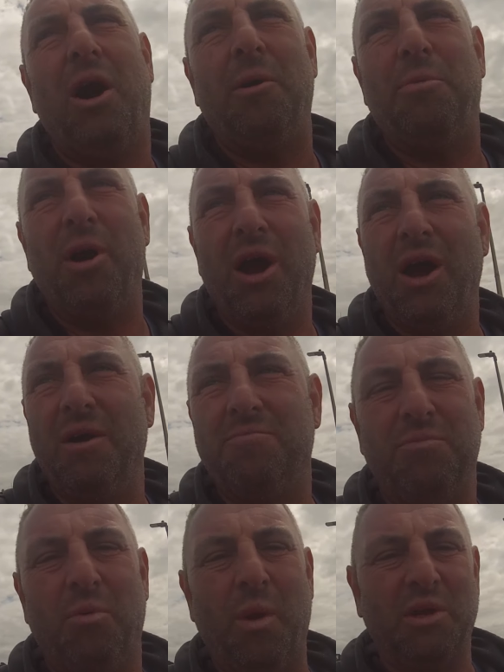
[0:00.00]
I put
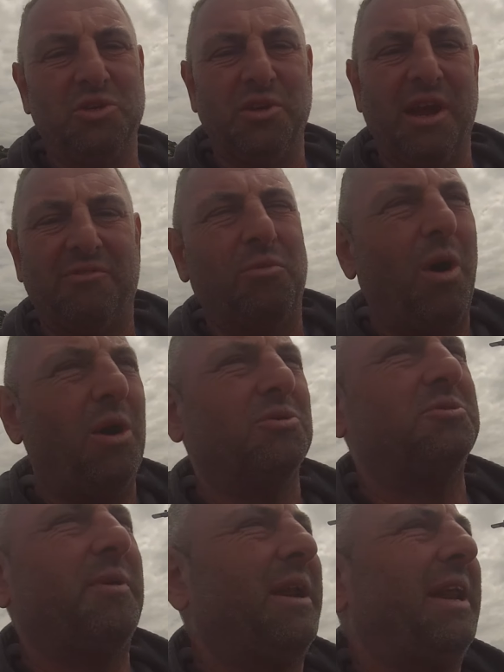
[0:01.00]
a wedge on there for a while,
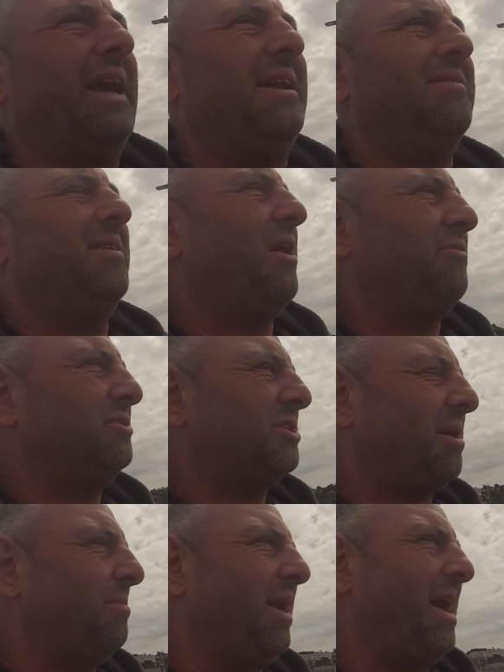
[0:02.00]
spinning it in, nothing's
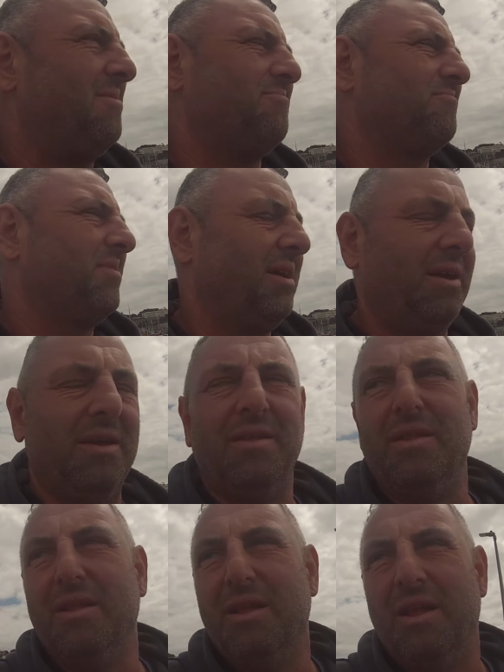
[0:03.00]
coming out.
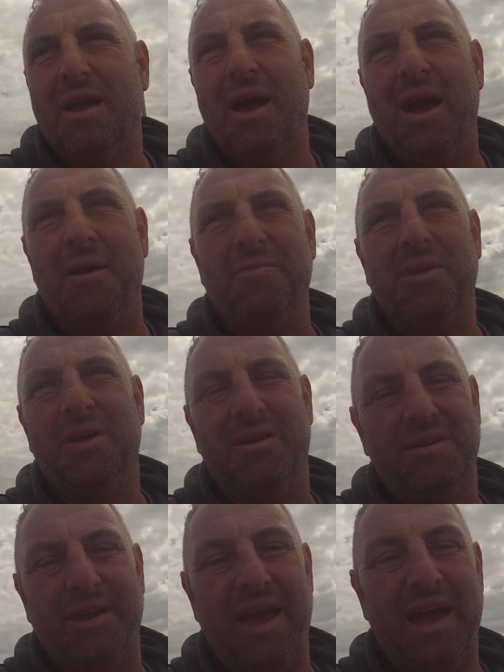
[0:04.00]
Um,
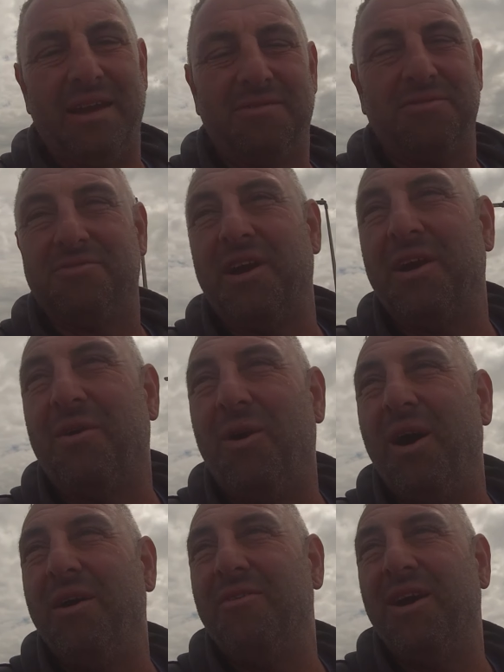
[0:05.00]
yeah, very
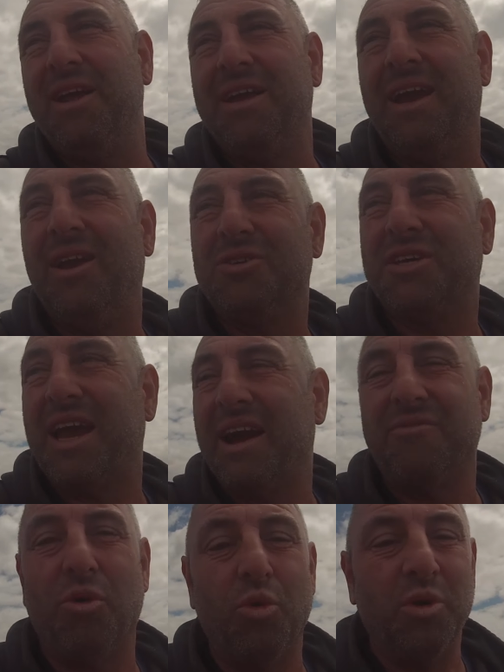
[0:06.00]
quiet really. And like I say, I
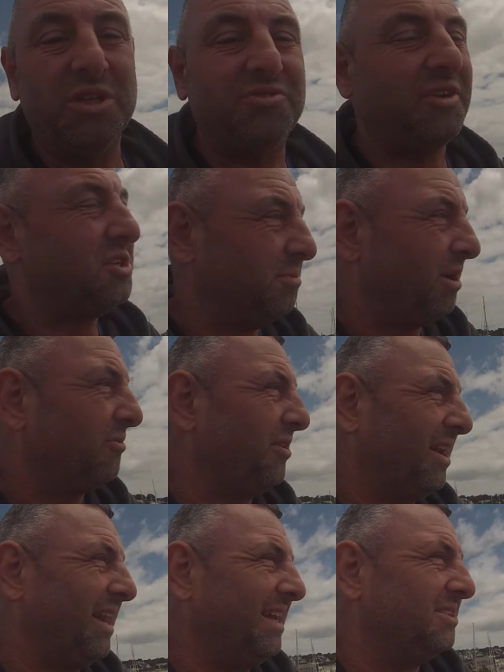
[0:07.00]
have all these fishermen. I
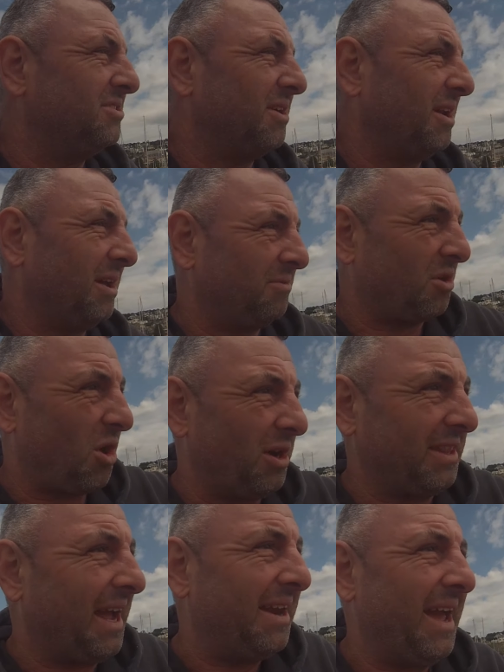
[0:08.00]
think Lee and a
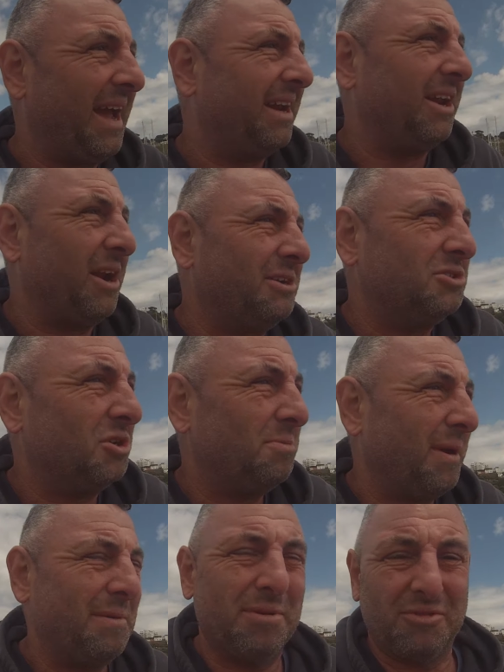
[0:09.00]
guy down there, they're the only two
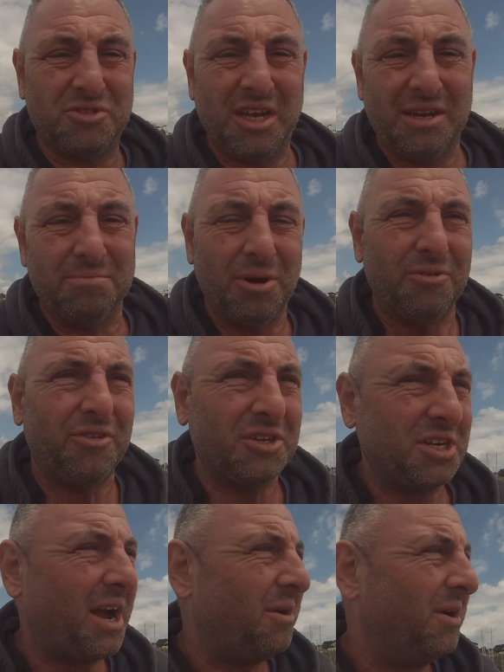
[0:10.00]
people I've seen put a
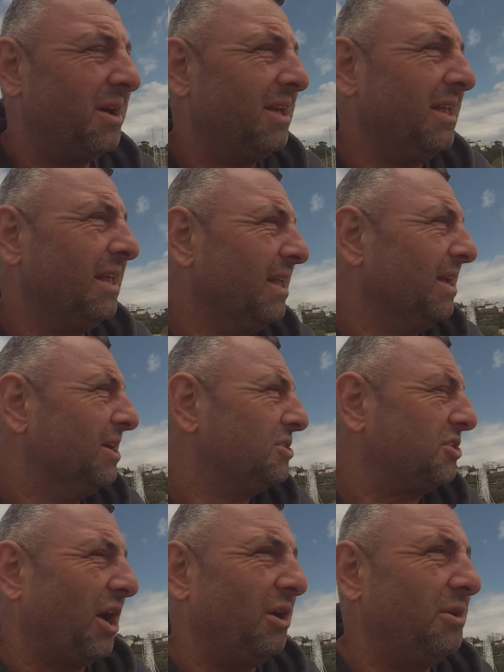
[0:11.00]
fish out.
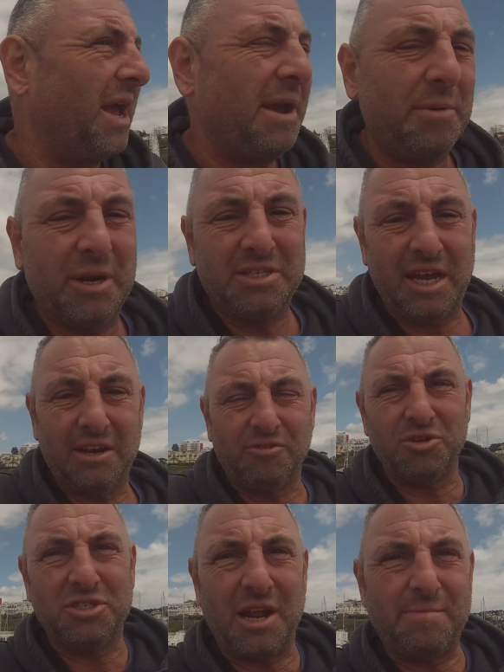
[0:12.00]
So yeah, we're gonna take the
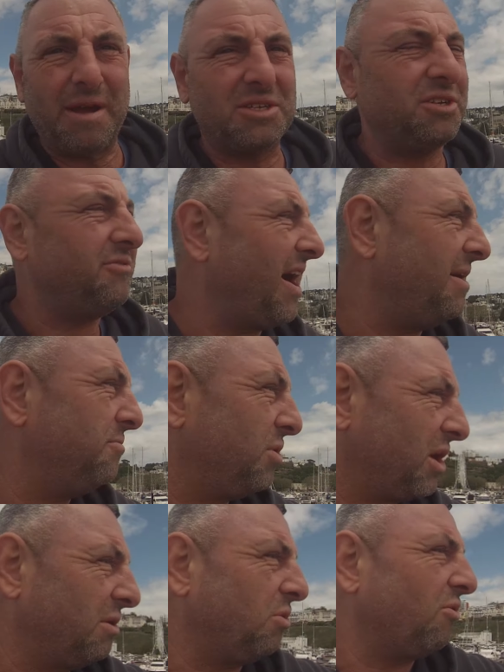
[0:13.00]
rod today back to the van.
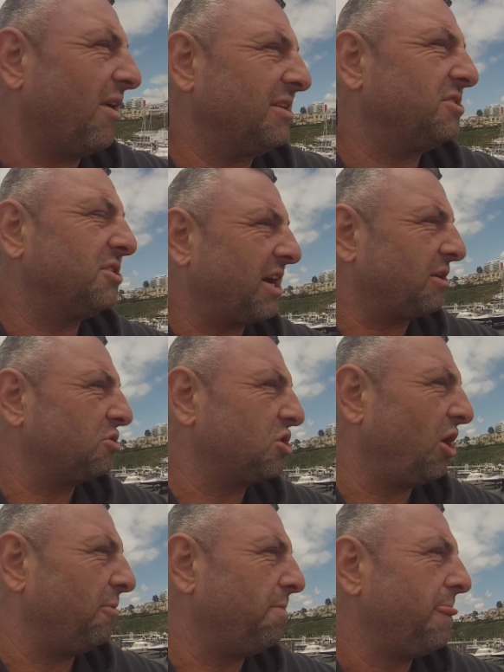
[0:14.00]
We're gonna walk round to the tackle
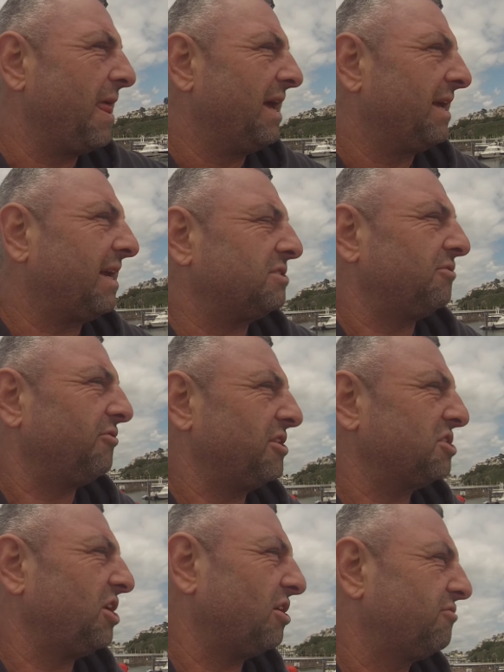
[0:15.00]
shop, get some
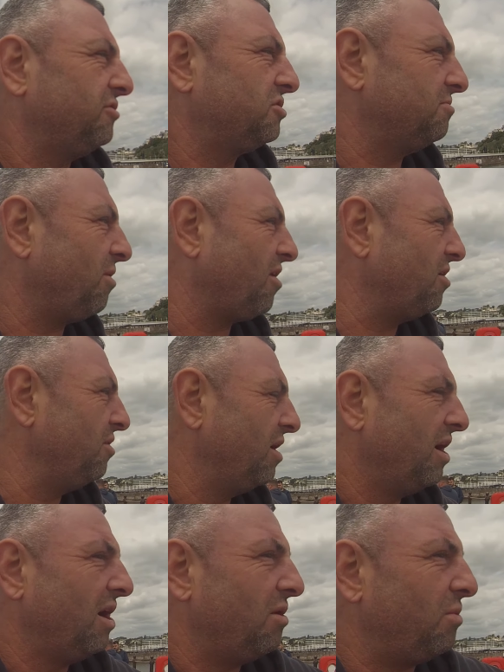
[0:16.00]
fresh lug for tomorrow.
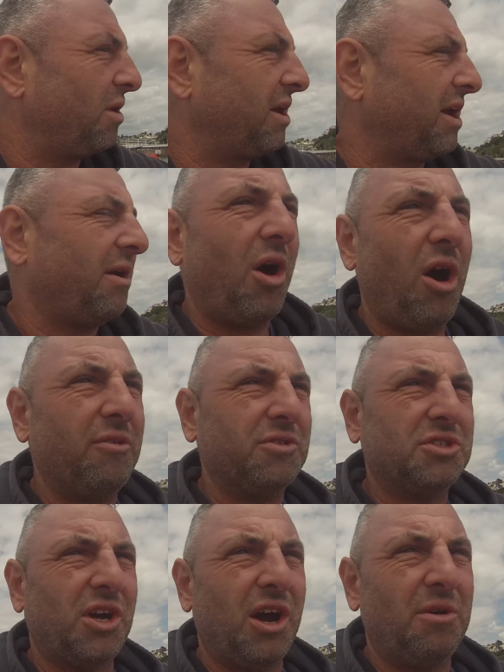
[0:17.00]
We're going to go
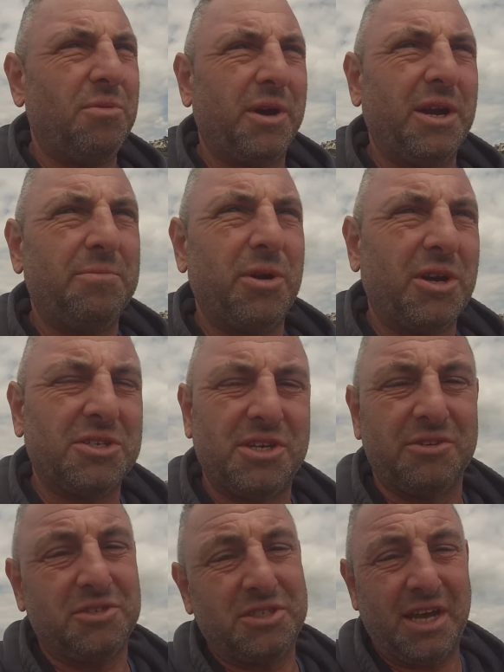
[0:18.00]
harvest off. We're going to book
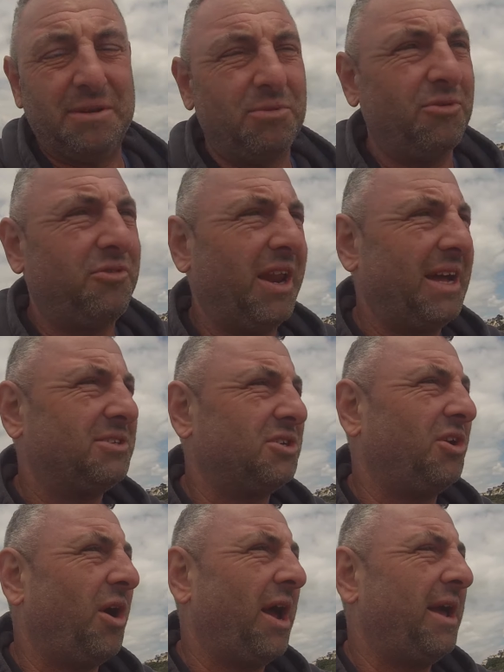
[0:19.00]
ourselves a table for that
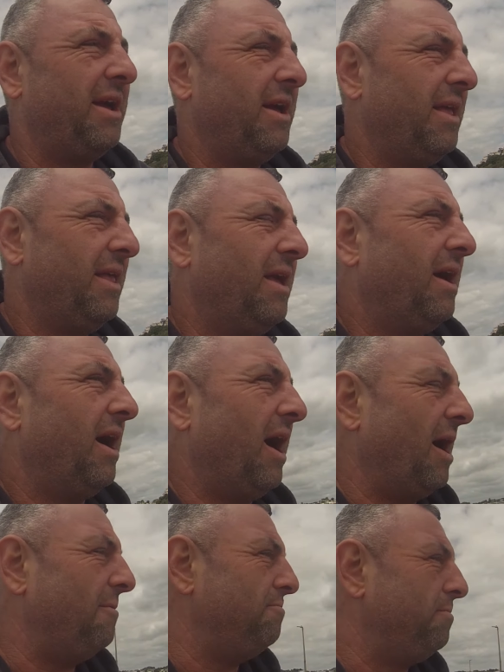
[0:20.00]
tonight.
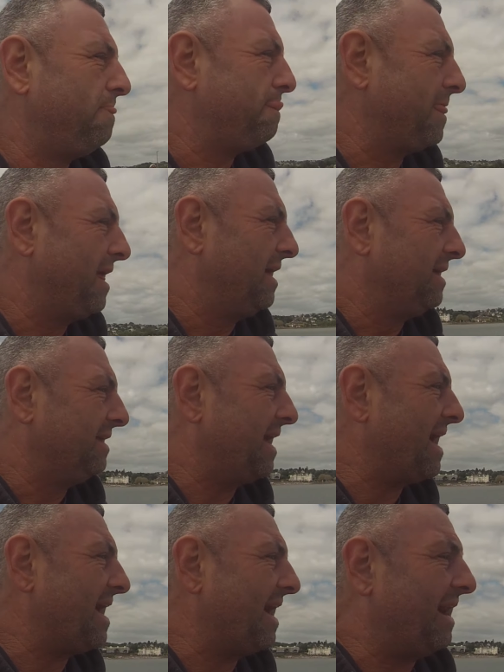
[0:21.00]
Um,
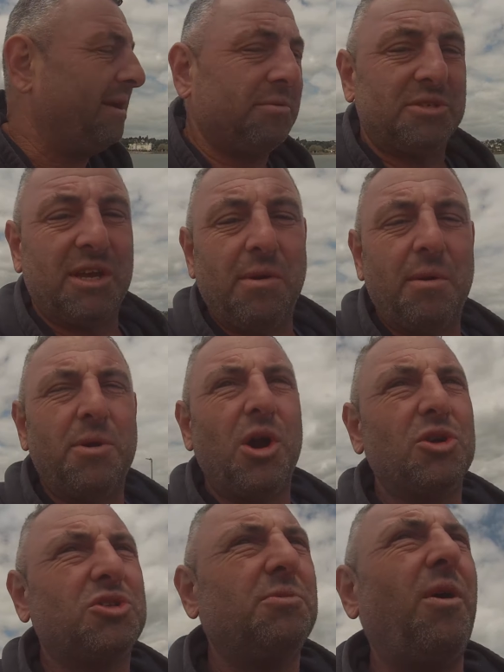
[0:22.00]
yeah, and then we'll see where we
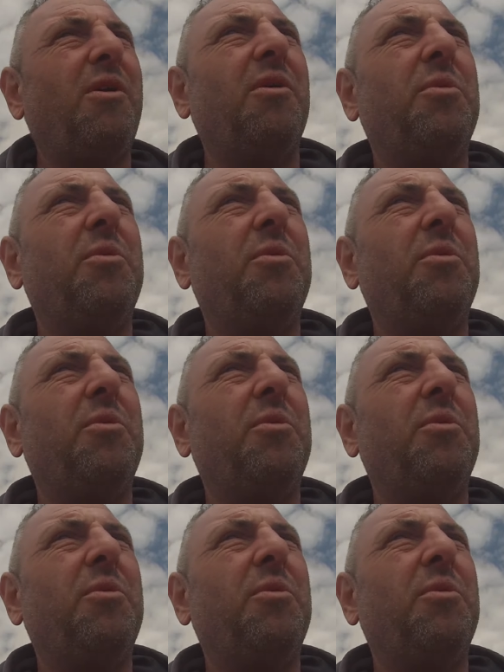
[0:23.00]
are tomorrow.